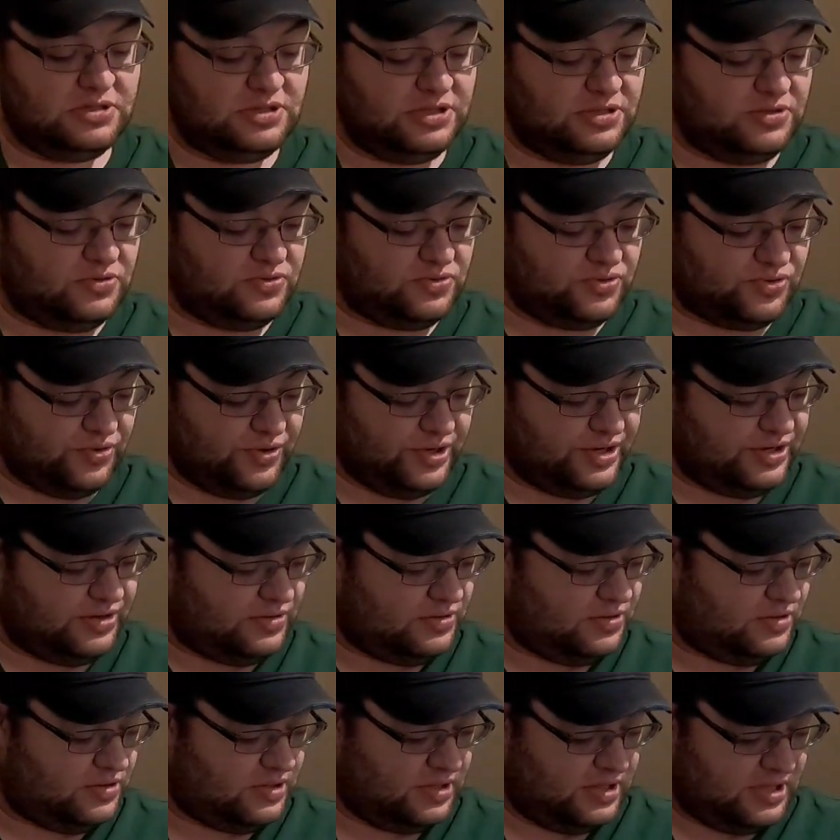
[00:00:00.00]
little
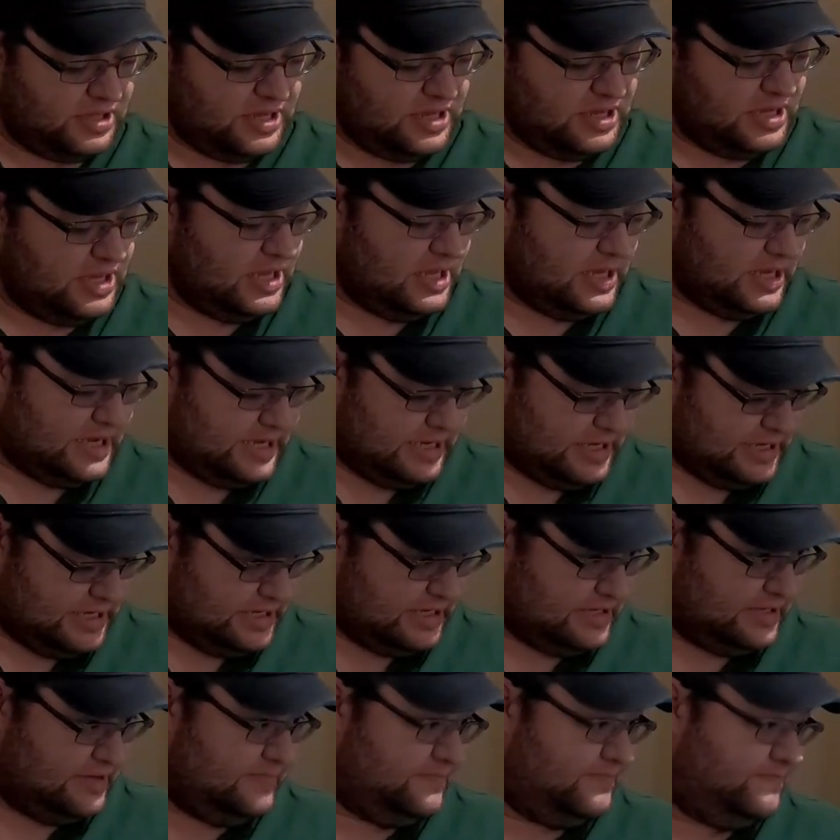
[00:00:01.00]
griddle.
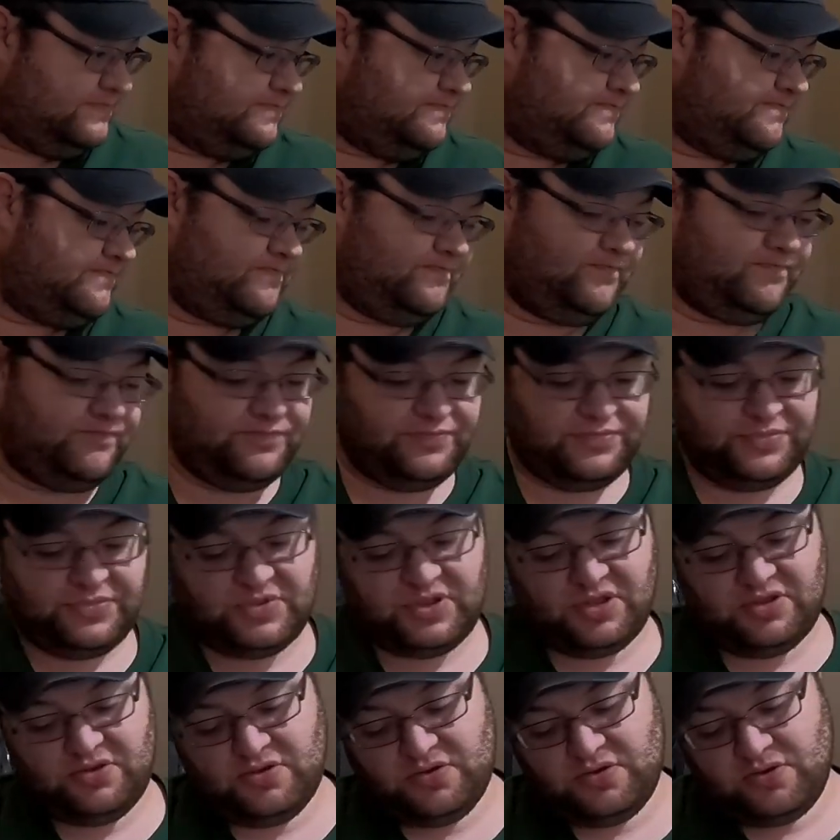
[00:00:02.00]

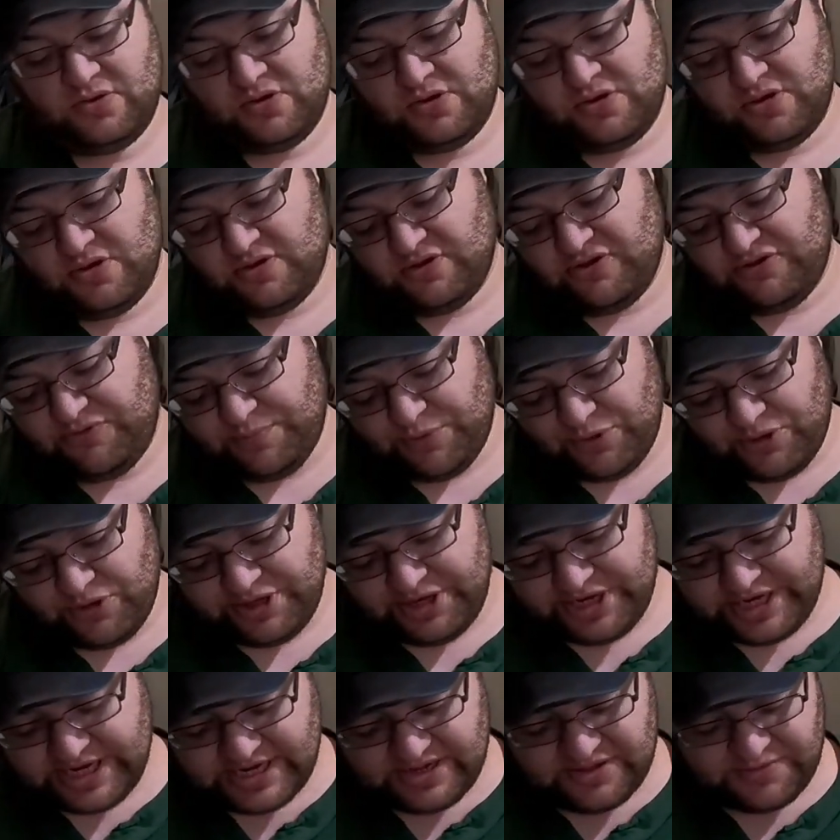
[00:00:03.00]
Let's pull
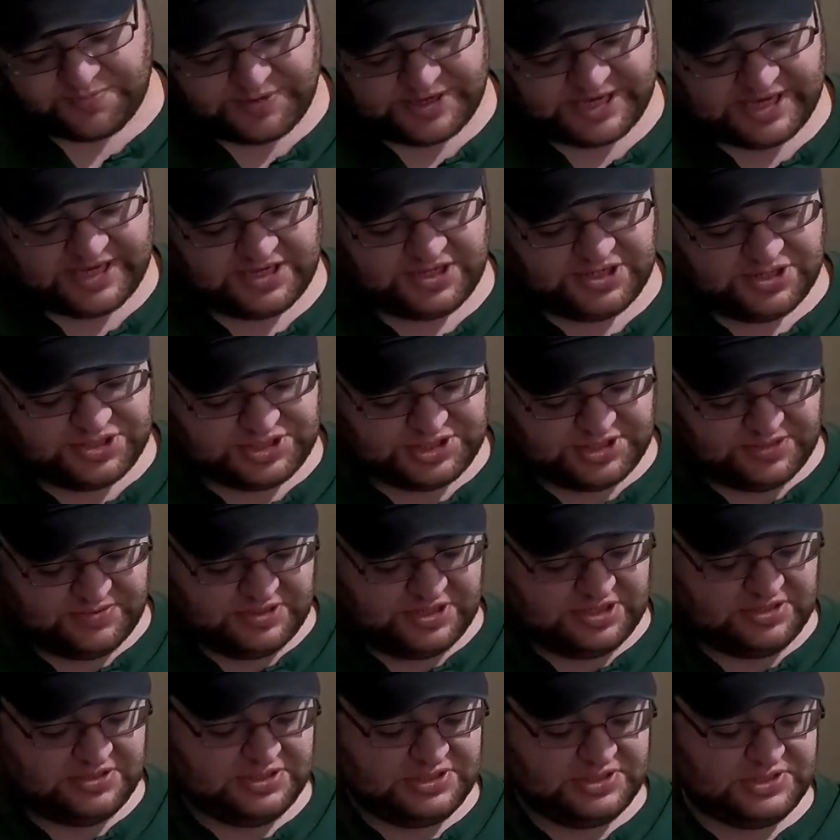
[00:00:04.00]
it out of the package, see
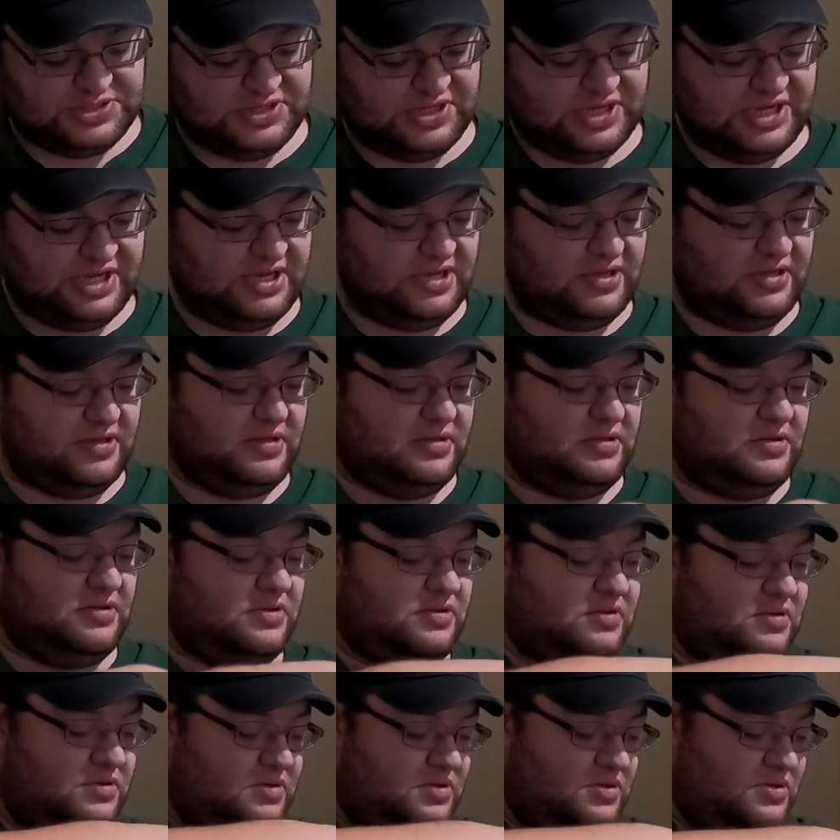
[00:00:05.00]
what it looks like.
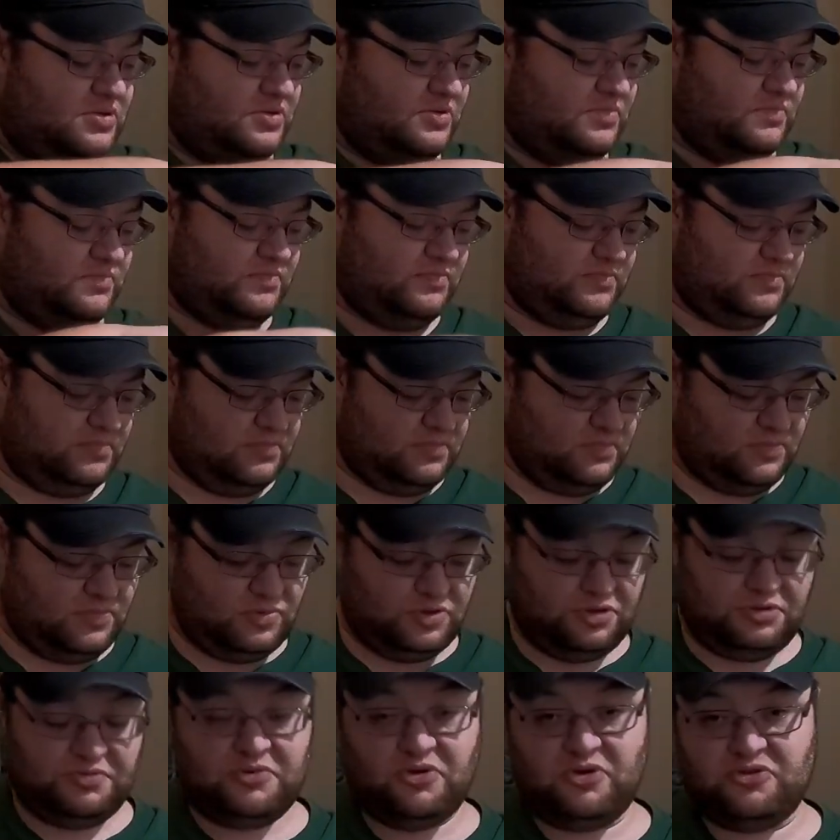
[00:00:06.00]

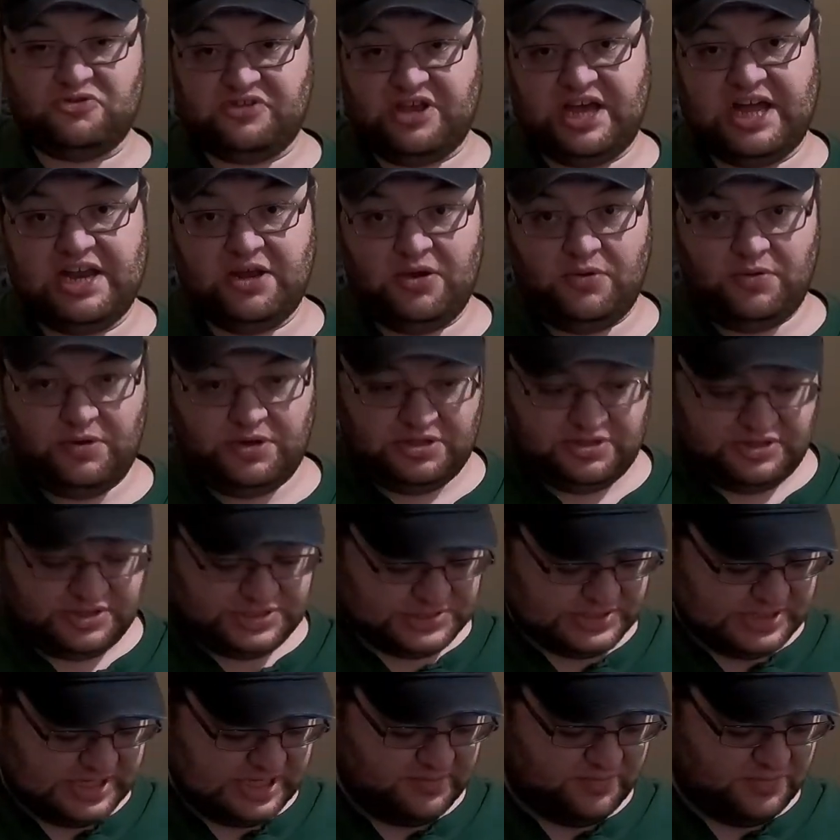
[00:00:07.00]
Well, of course, I know what it
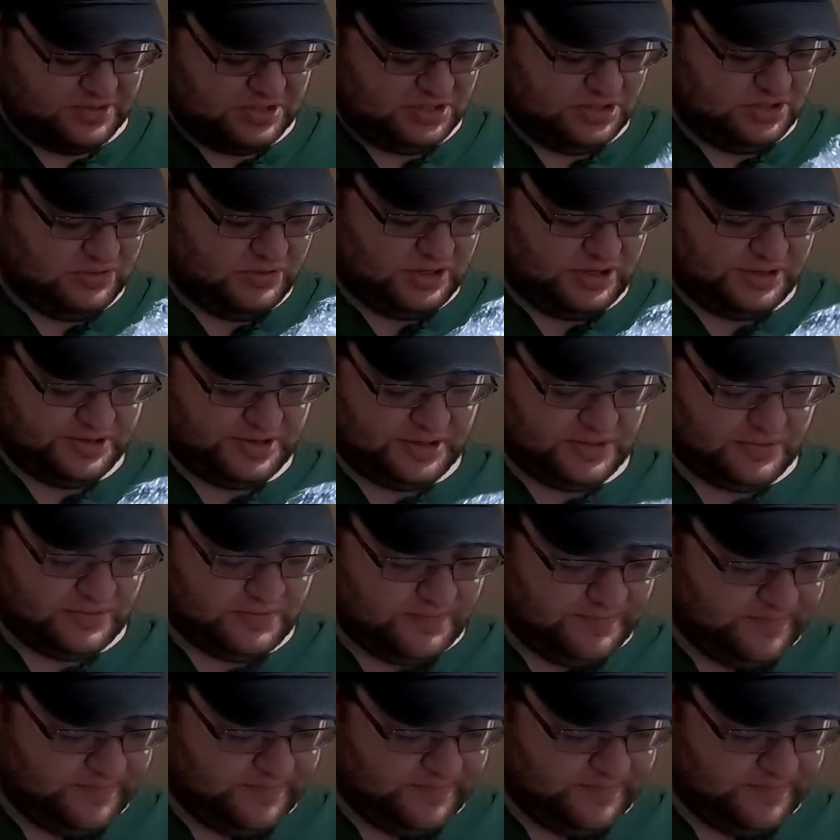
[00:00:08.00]
looks like, but you all don't.